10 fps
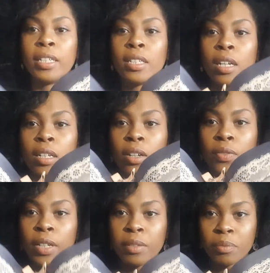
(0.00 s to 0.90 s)
It's like
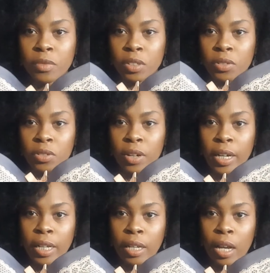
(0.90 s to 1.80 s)
lovely
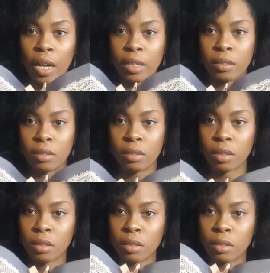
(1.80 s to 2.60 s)
grey and